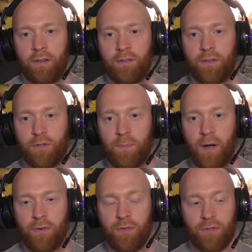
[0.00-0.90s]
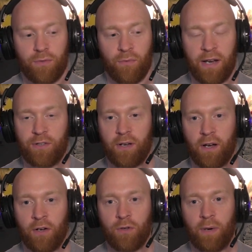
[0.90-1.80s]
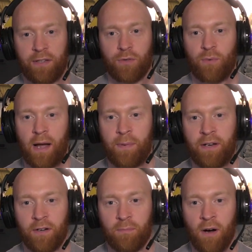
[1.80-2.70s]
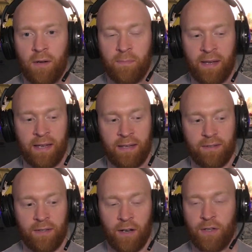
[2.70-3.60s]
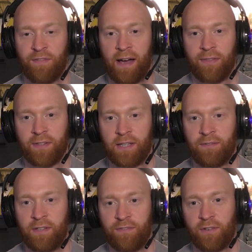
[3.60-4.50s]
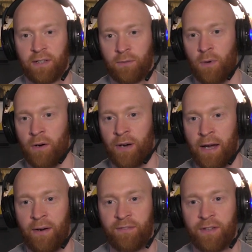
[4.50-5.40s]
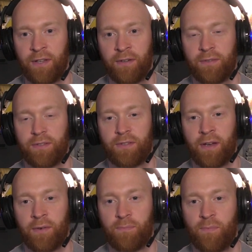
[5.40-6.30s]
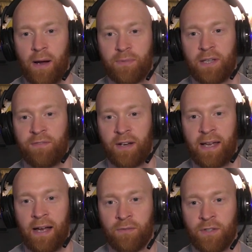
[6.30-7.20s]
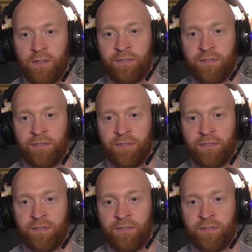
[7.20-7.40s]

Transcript: So I suppose, Rich, a good way to wrap it up might be, you've had the TV for a little while now, haven't you? So perhaps give an account of...